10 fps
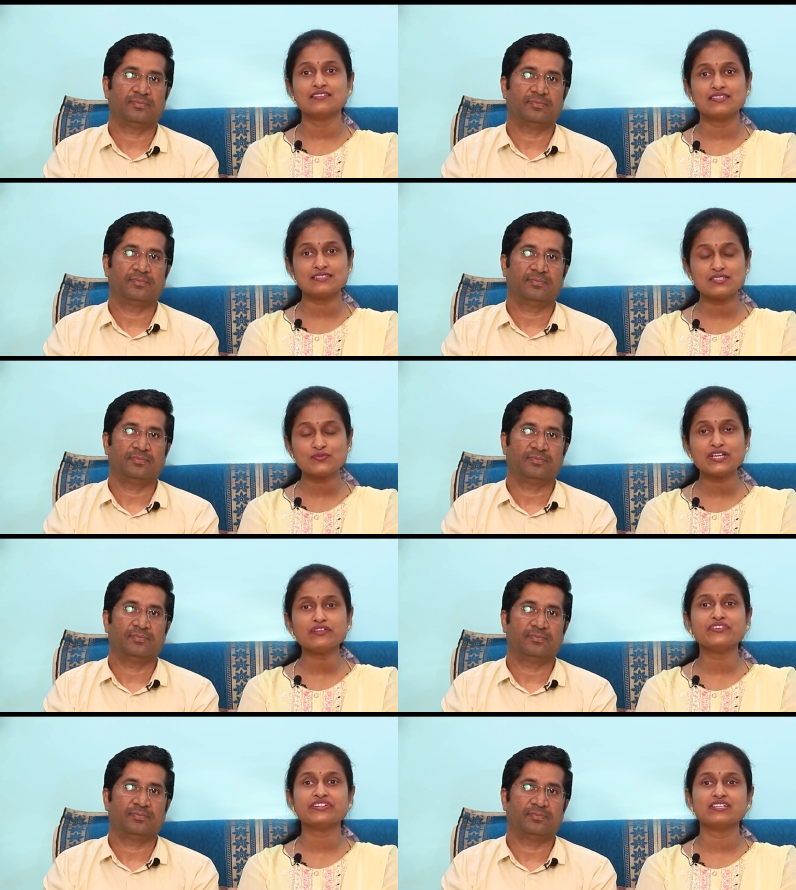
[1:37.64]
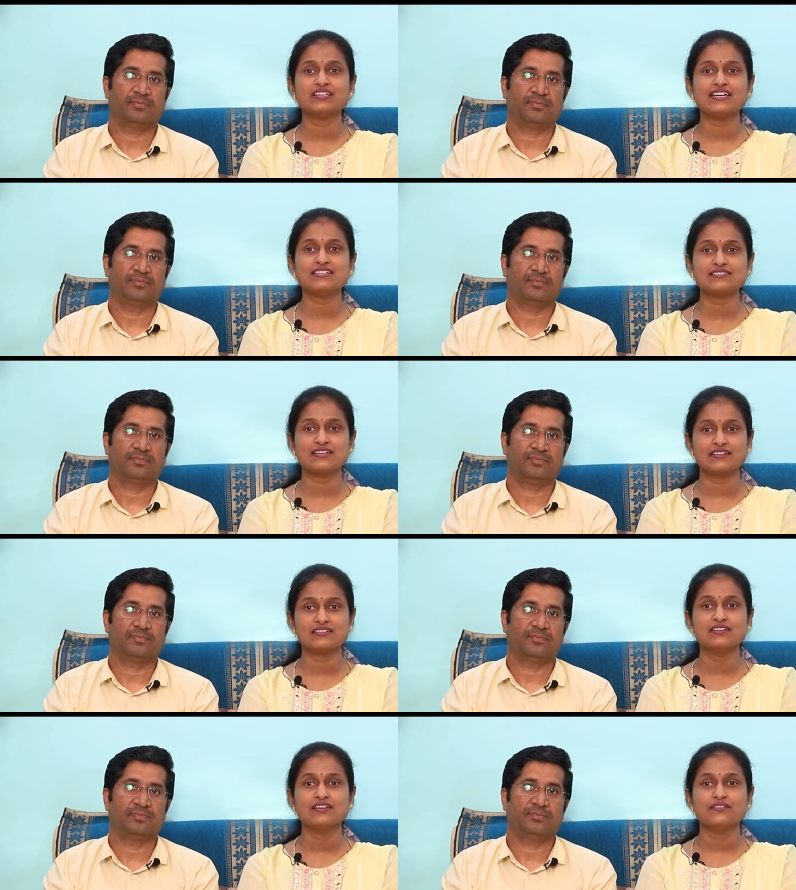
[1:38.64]
Speaker 1: This is when we realized that
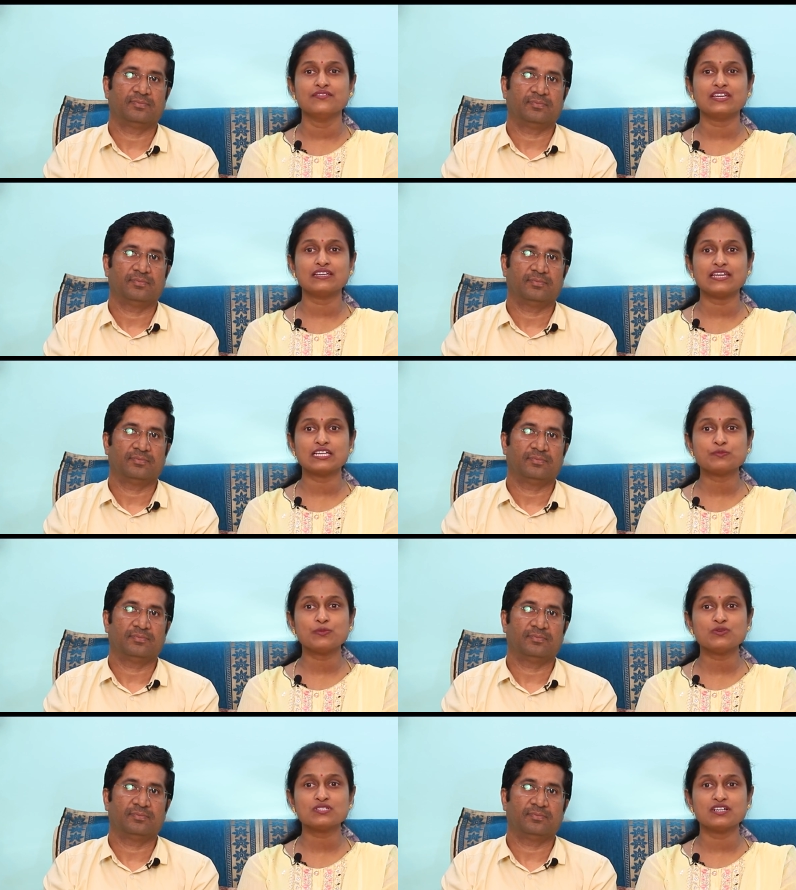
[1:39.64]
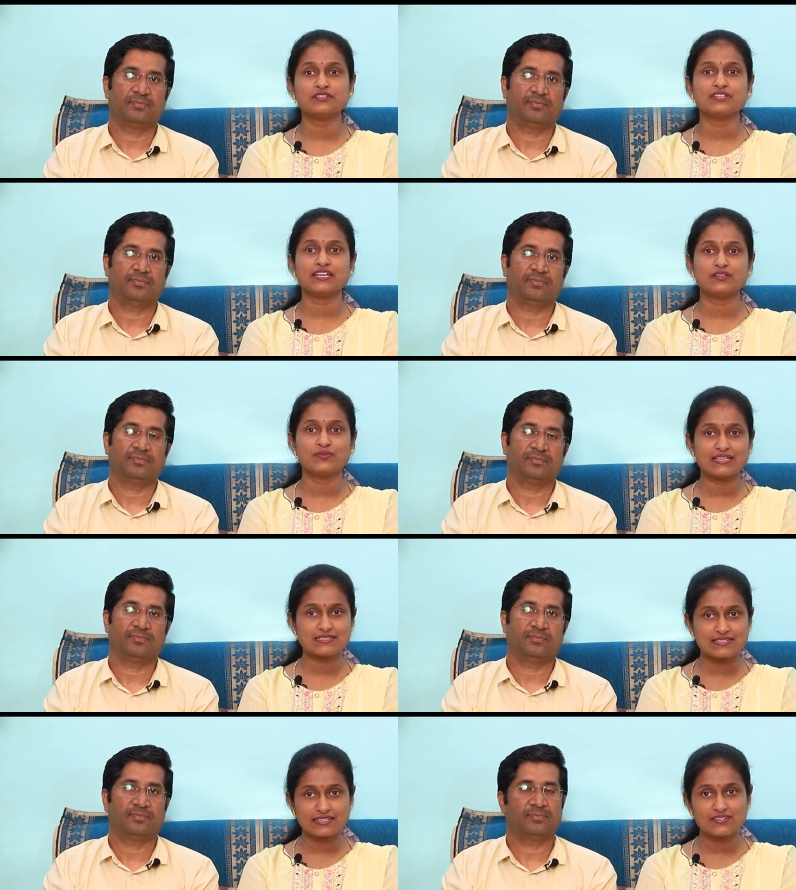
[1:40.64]
we can expose her to the
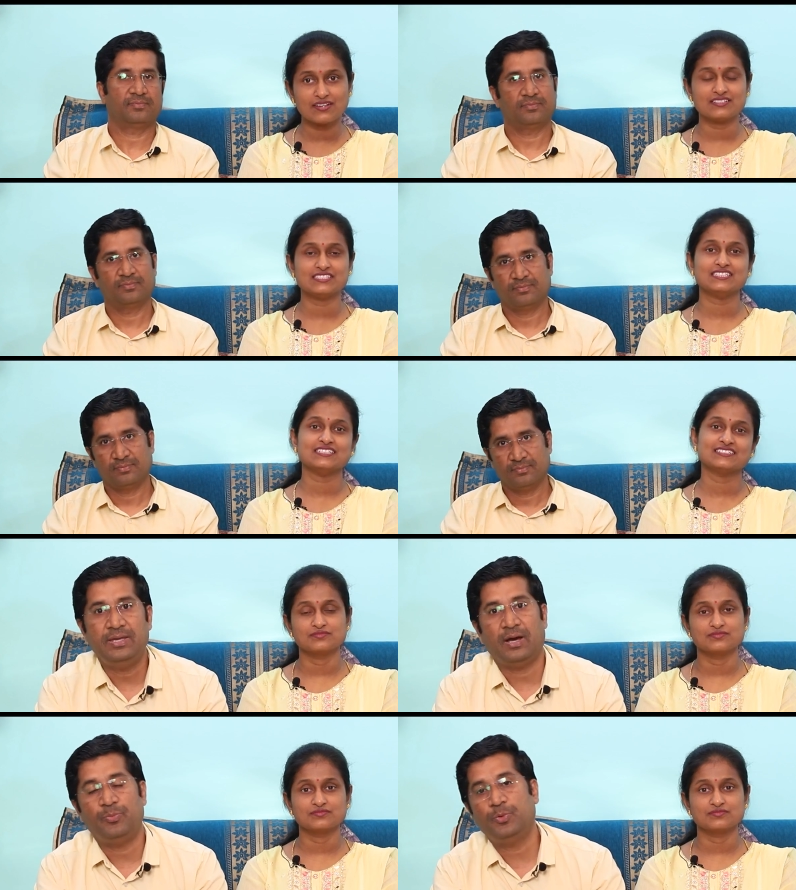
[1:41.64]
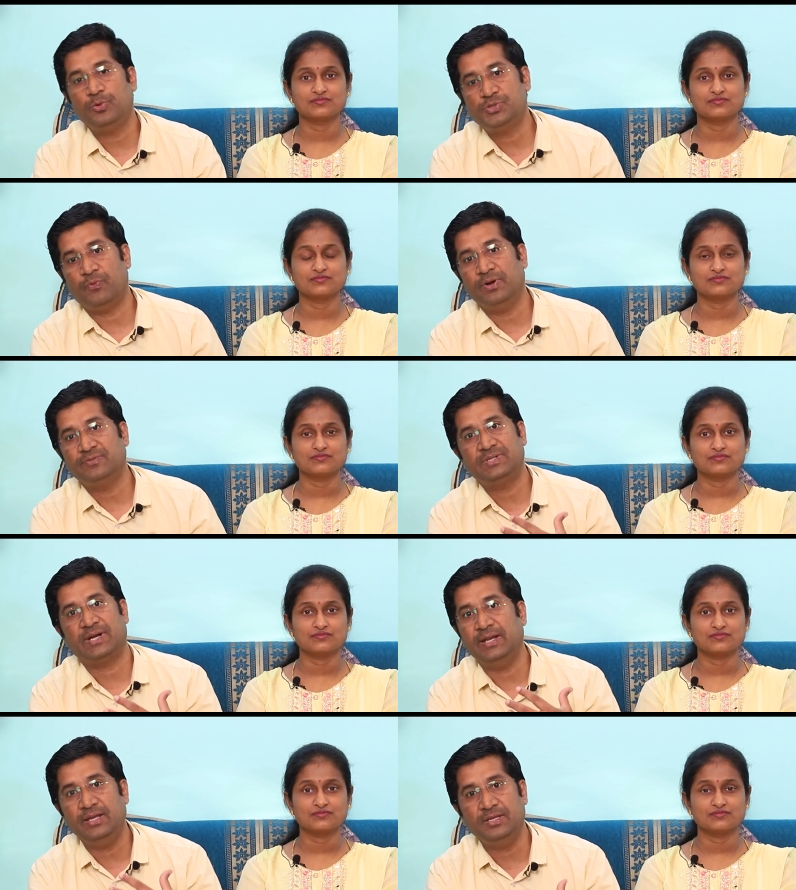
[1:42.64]
advanced technology.
Speaker 2: I approached one of the
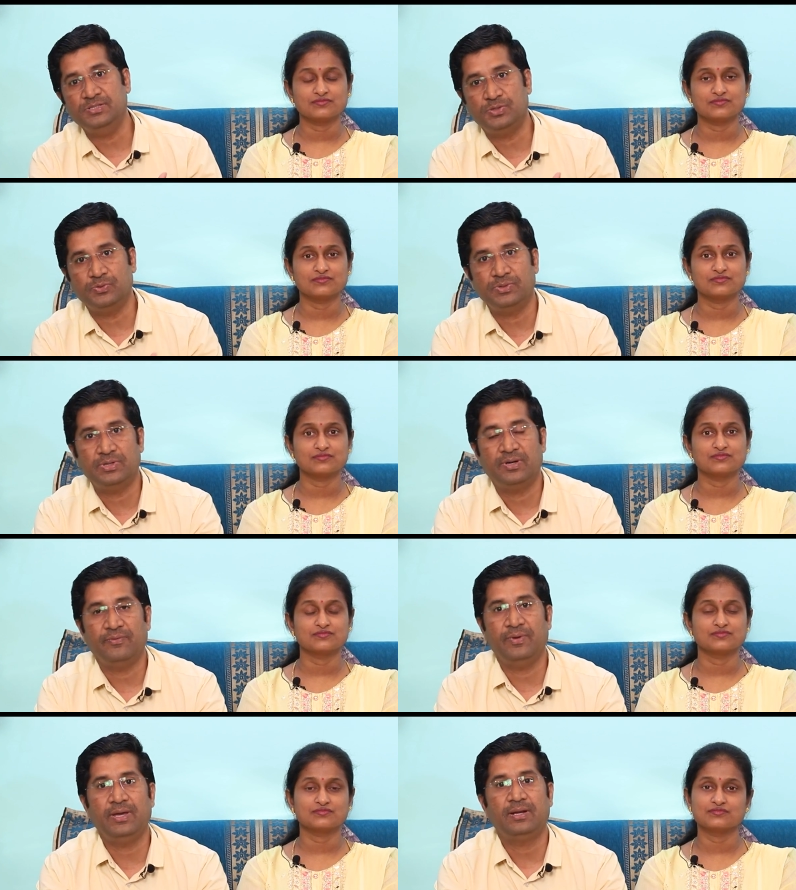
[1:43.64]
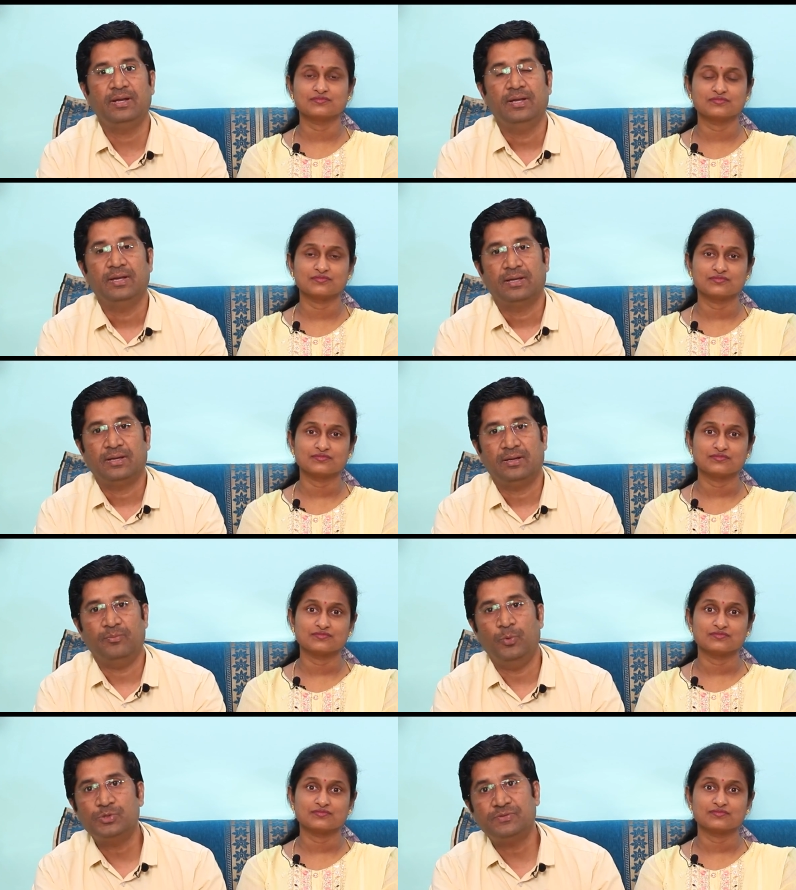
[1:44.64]
training institute where
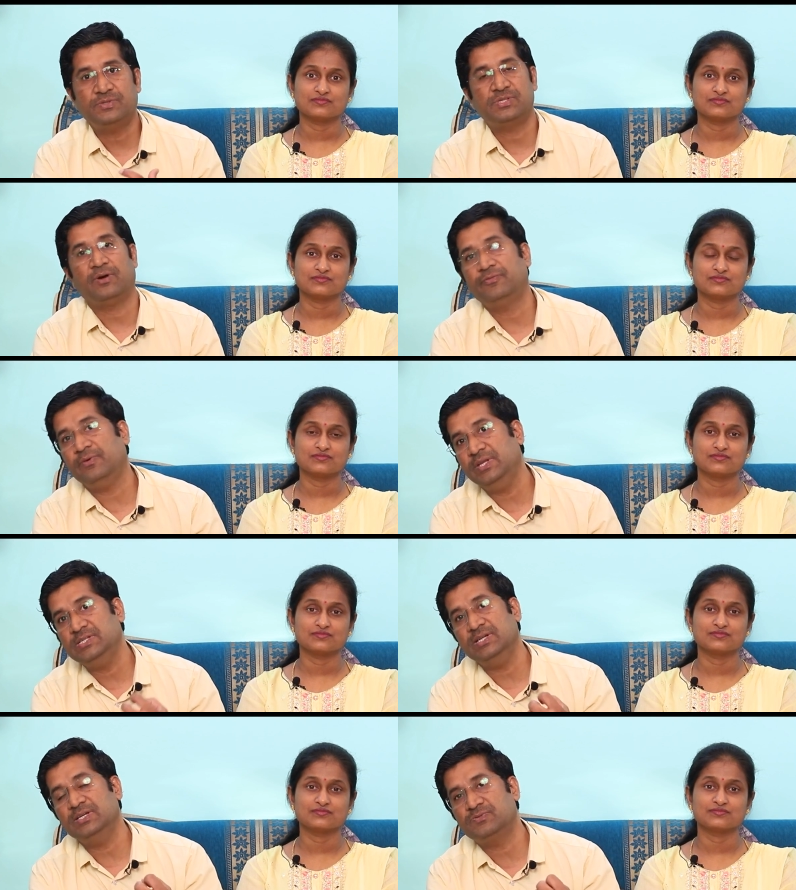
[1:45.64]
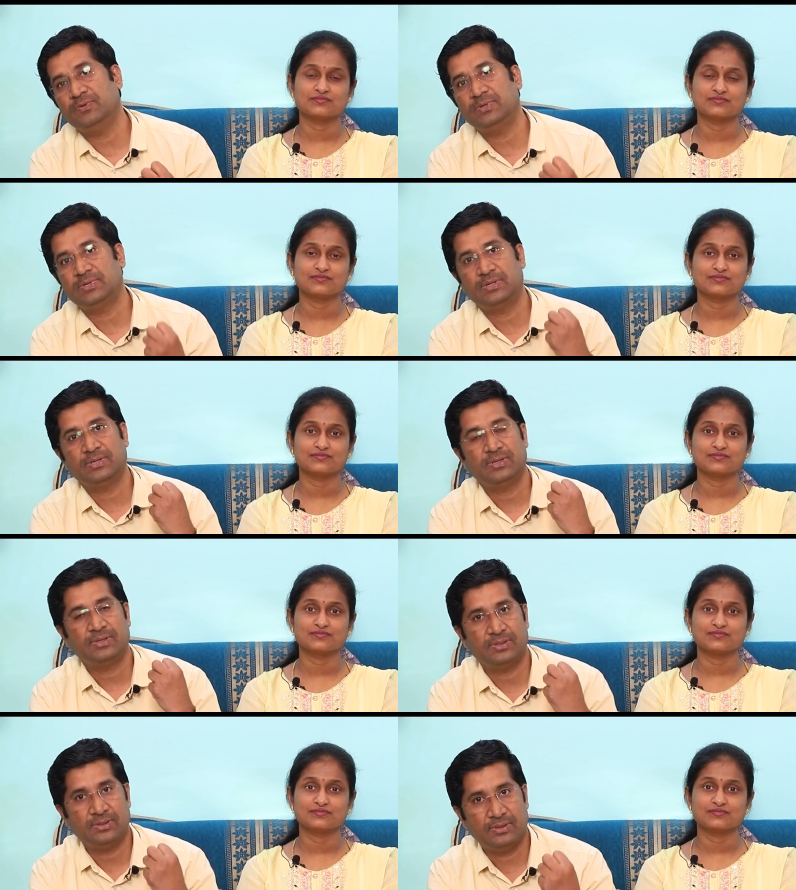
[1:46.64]
most of the software engineers were
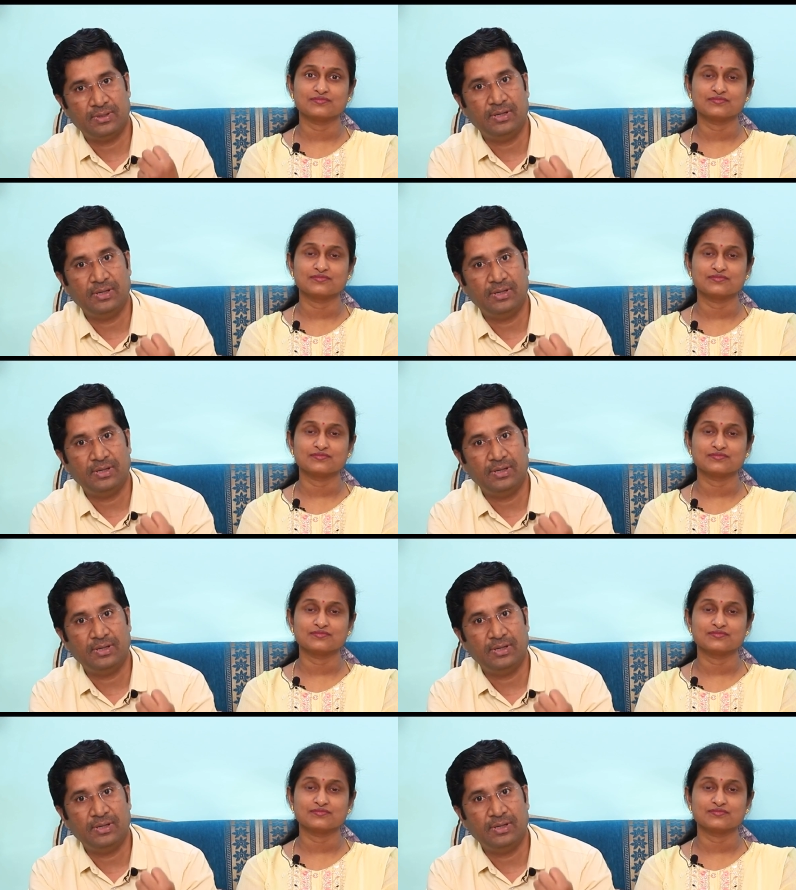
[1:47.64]
uh,